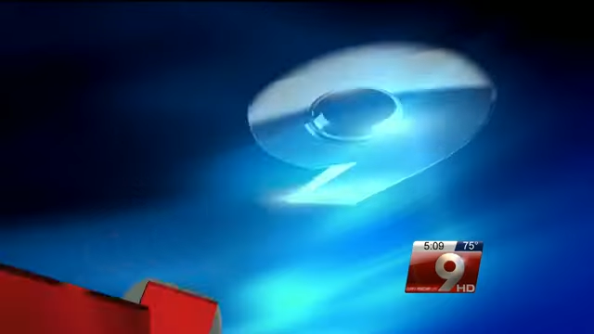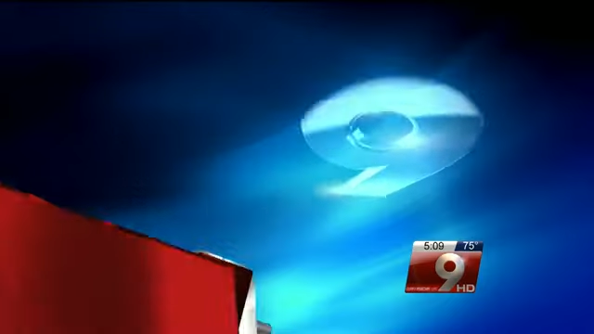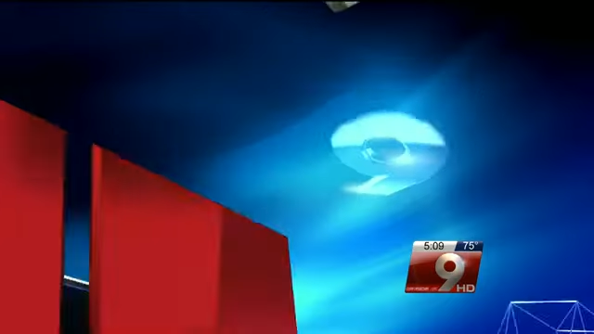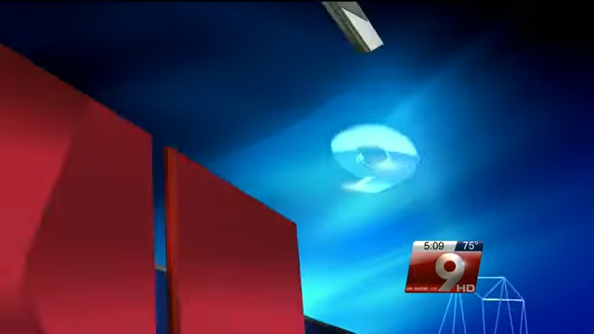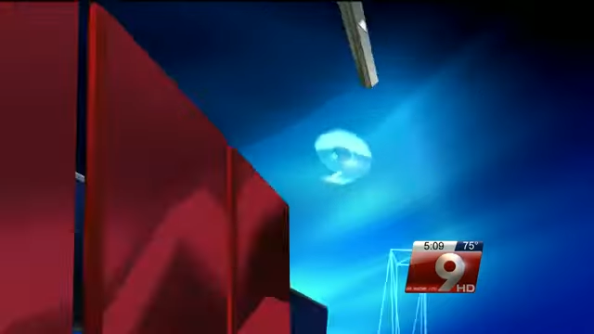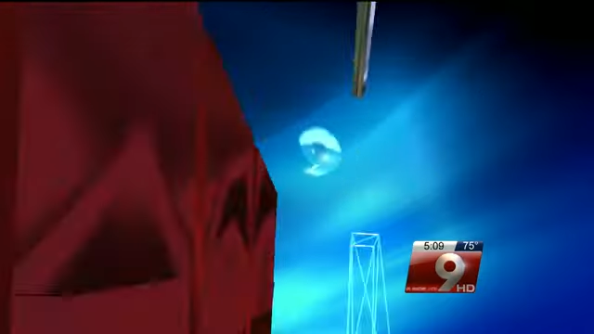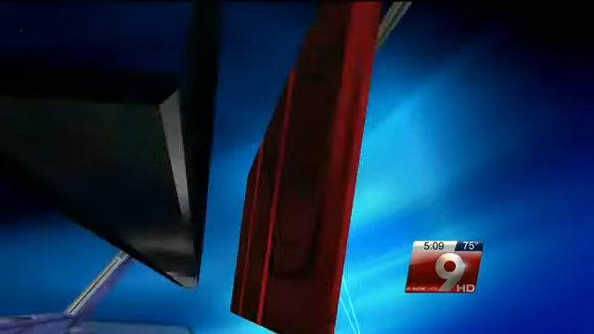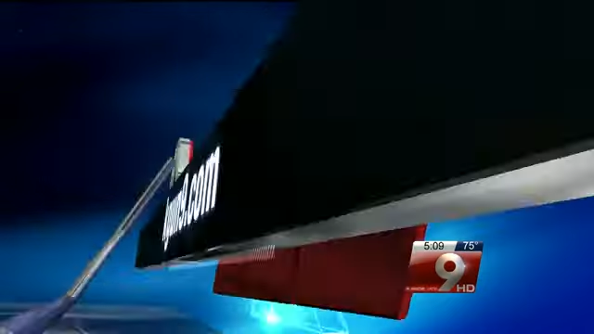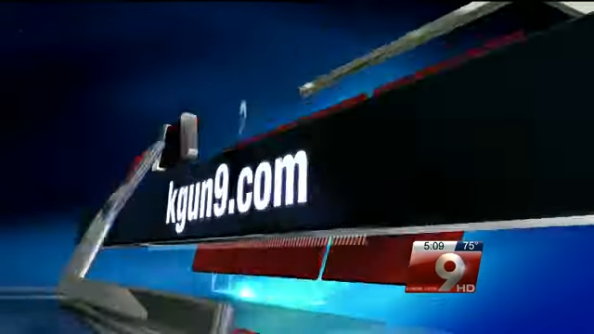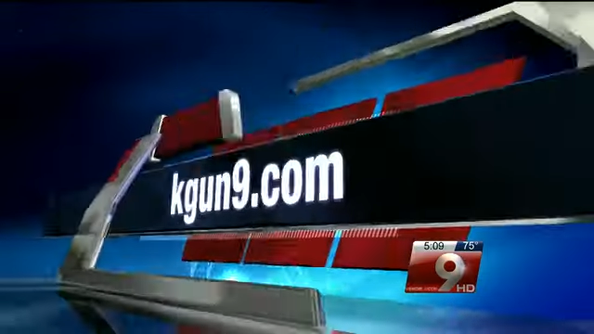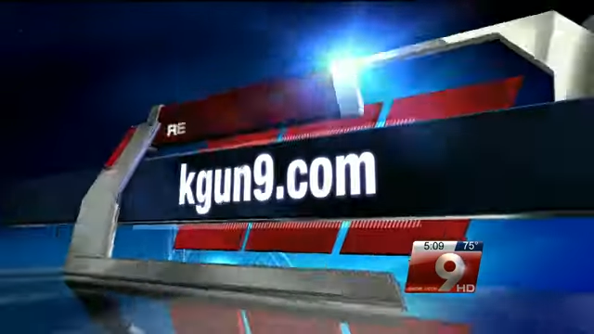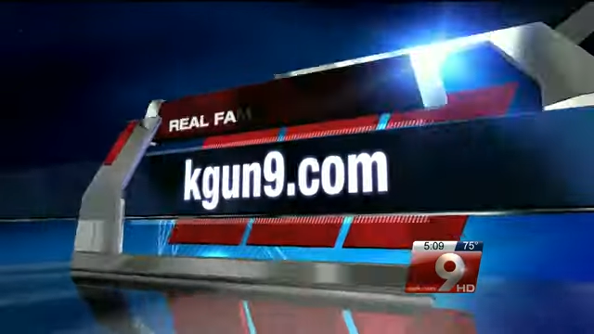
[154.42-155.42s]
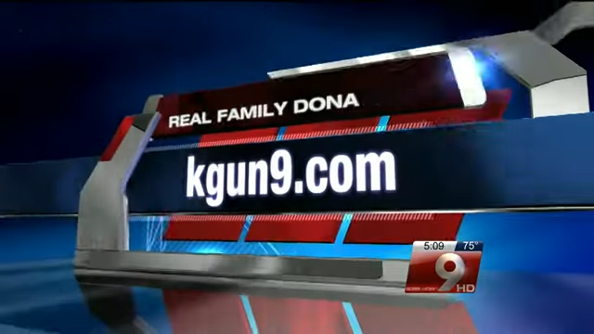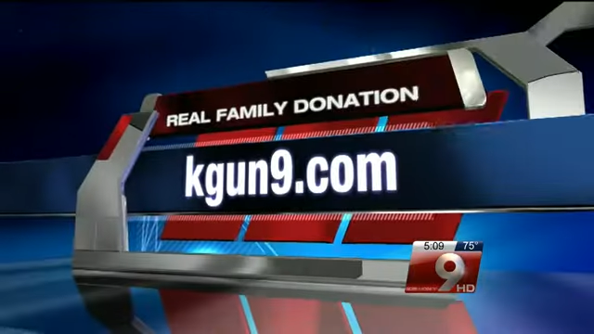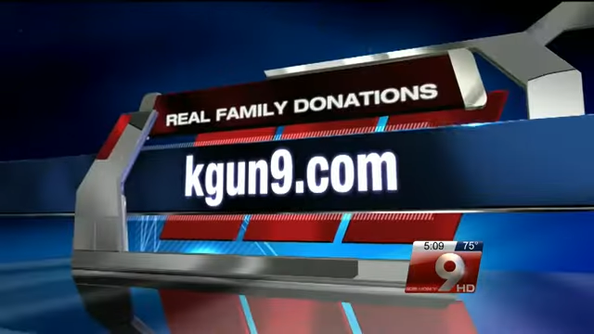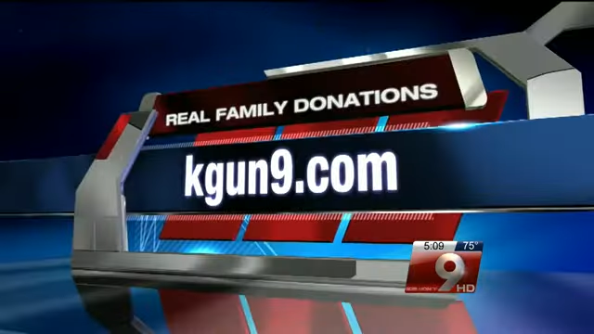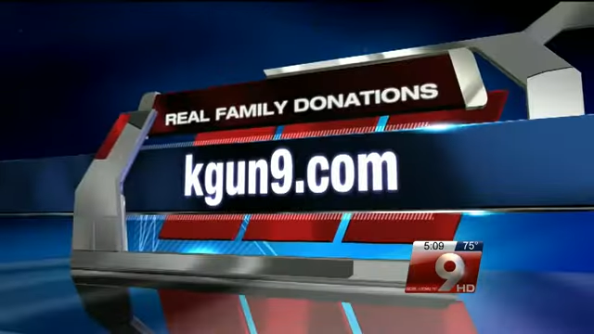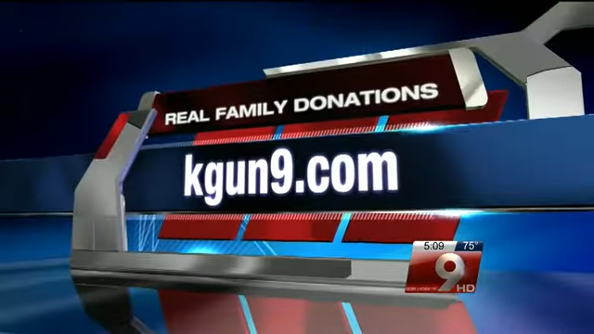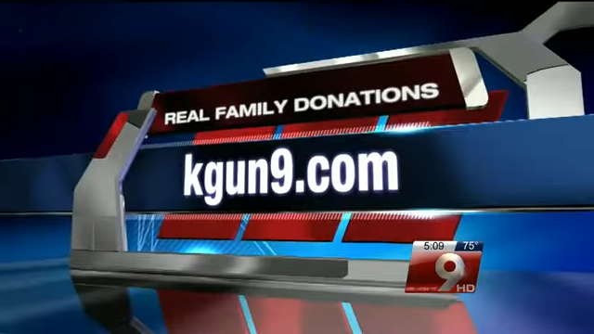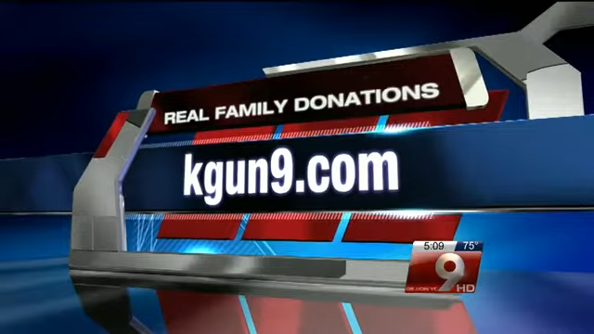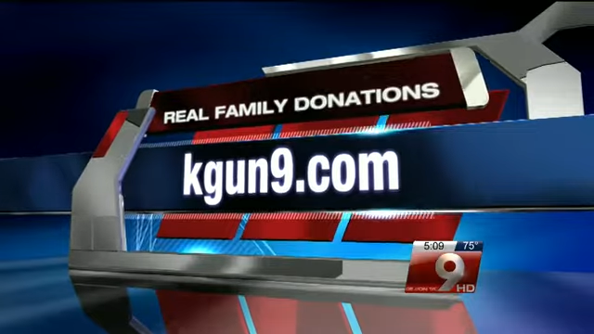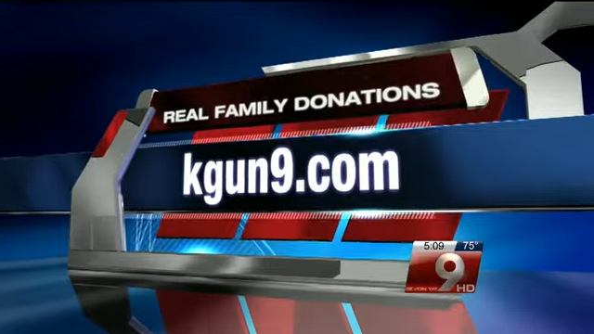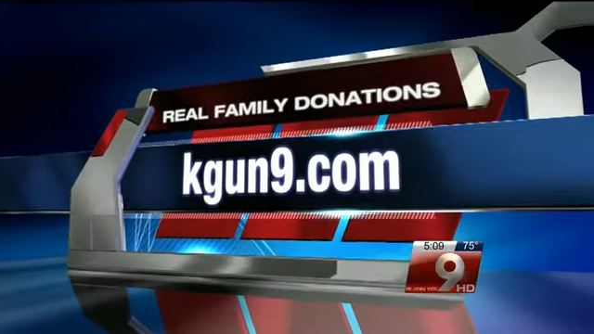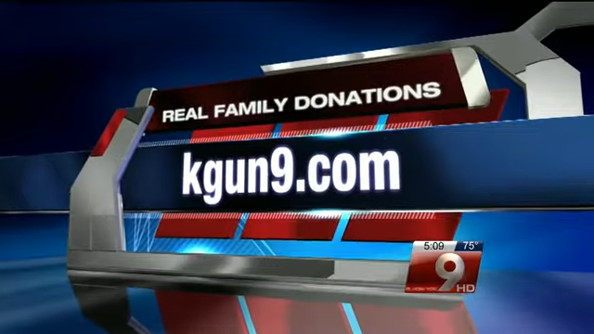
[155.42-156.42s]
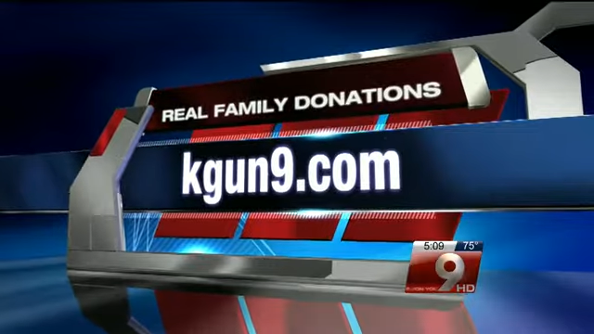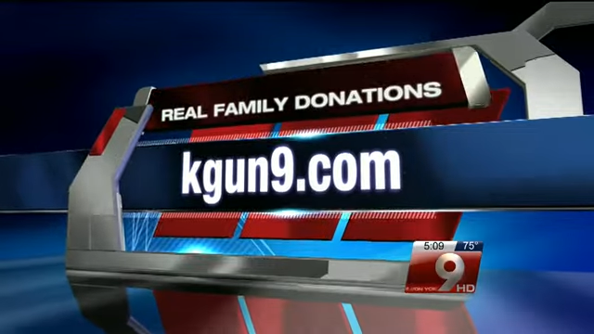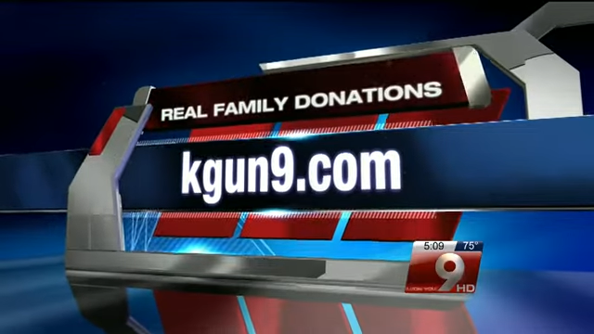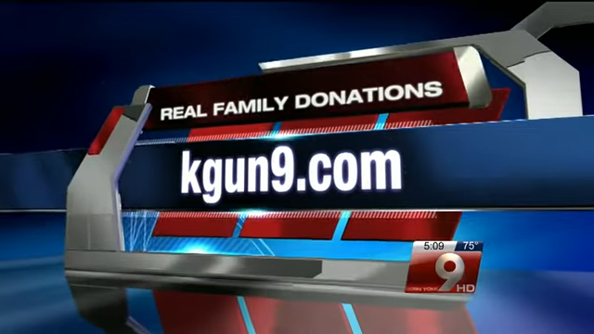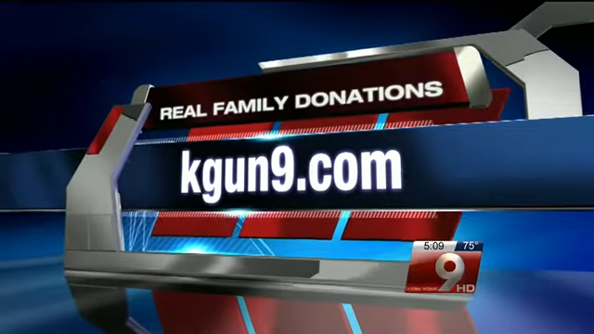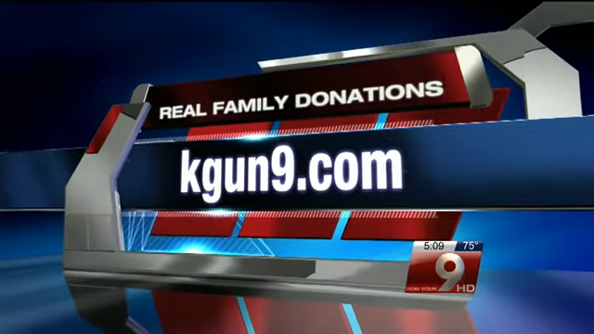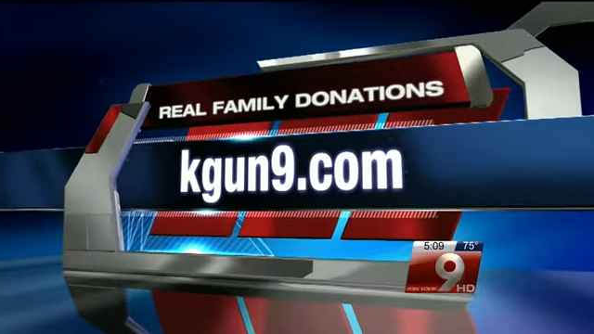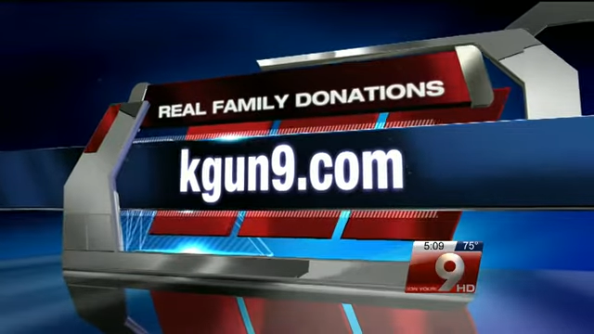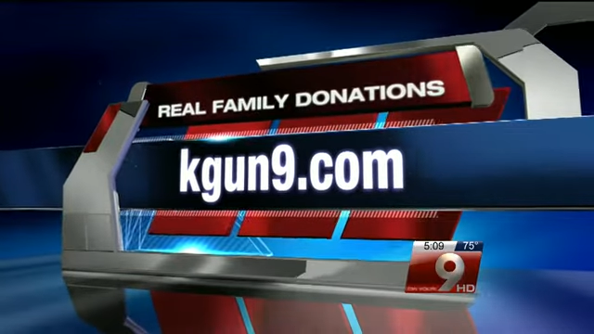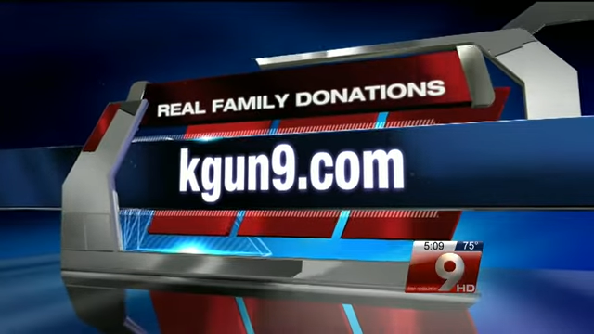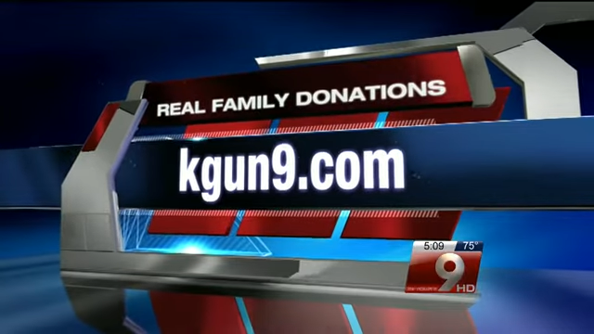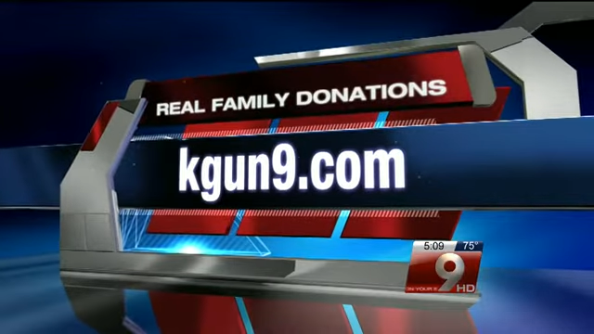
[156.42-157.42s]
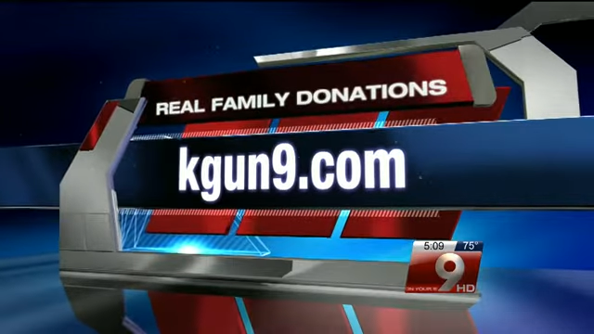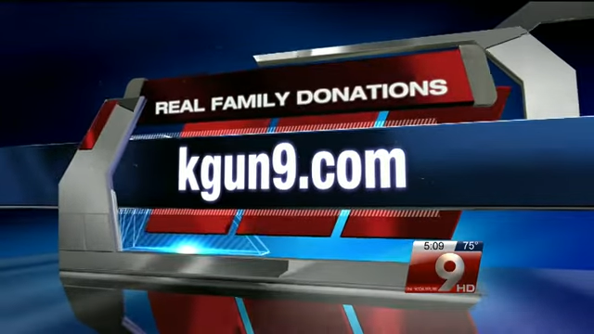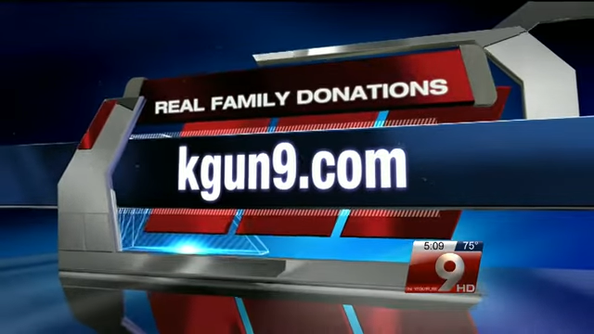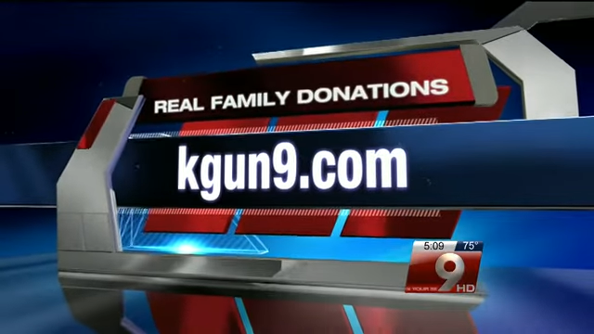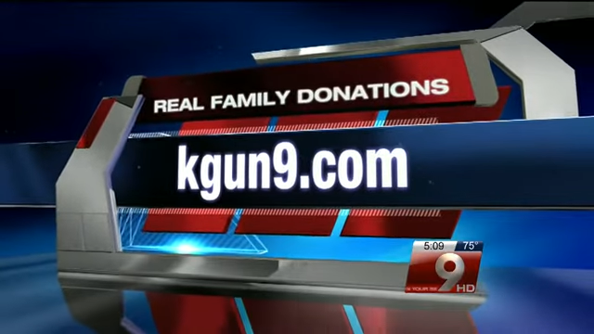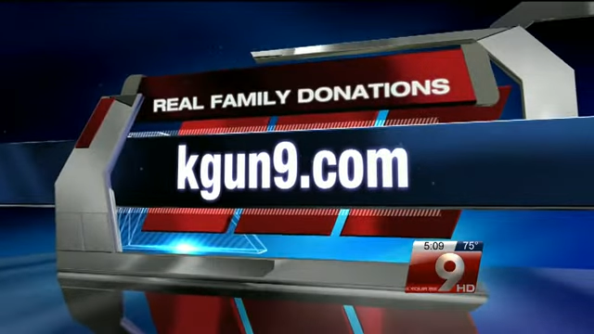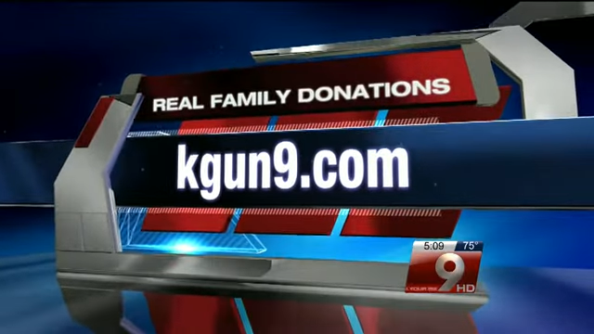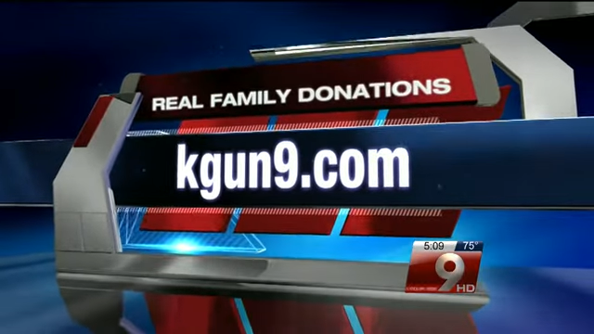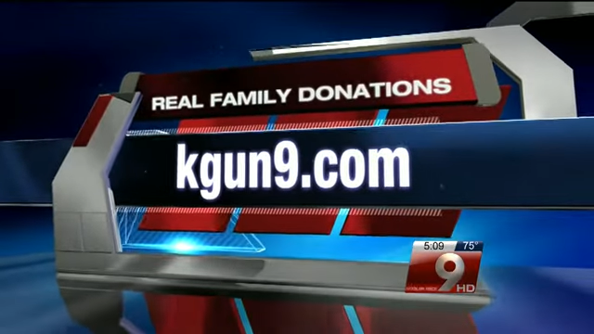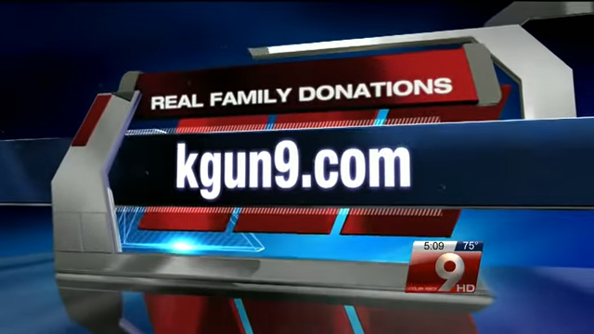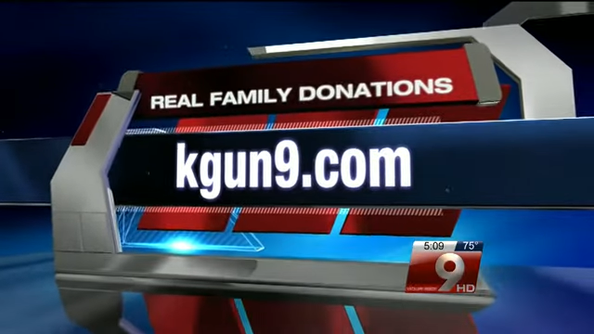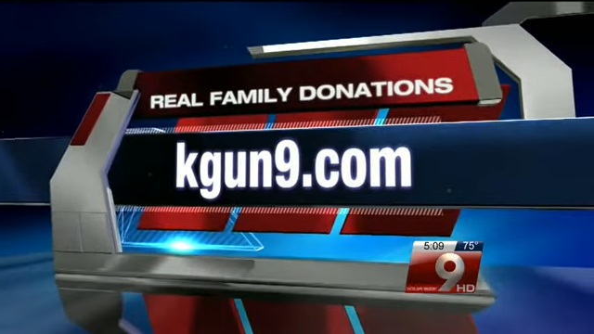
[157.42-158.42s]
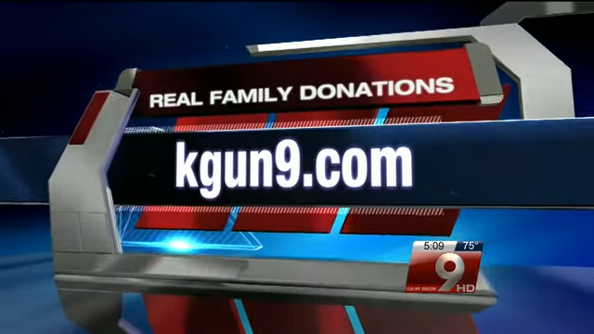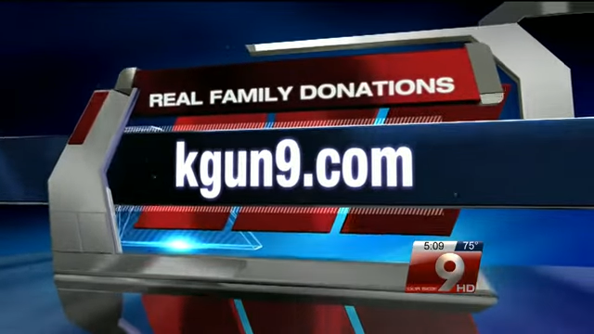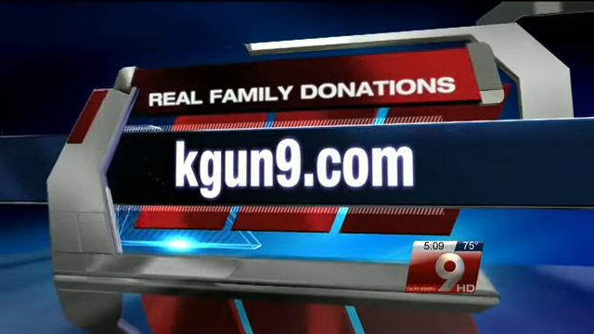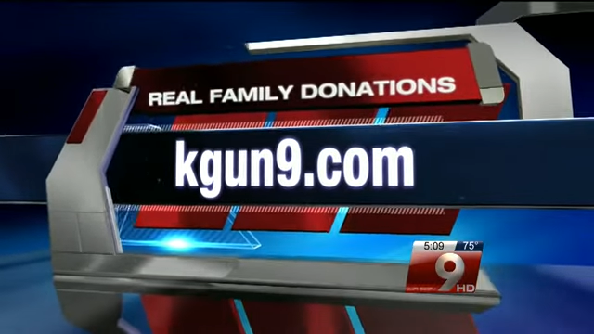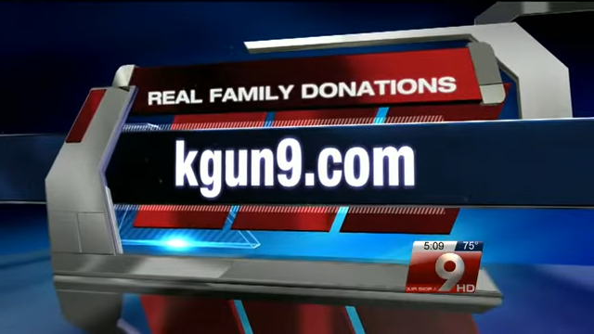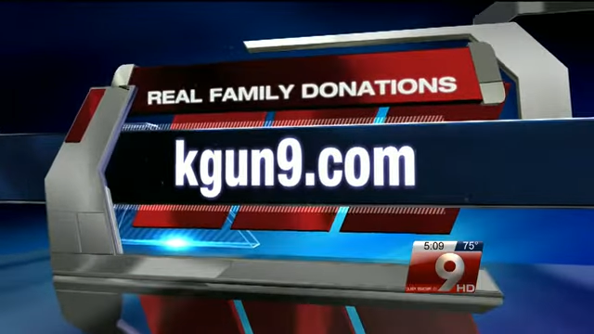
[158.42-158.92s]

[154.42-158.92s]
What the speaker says: Nobody's mouth can be seen.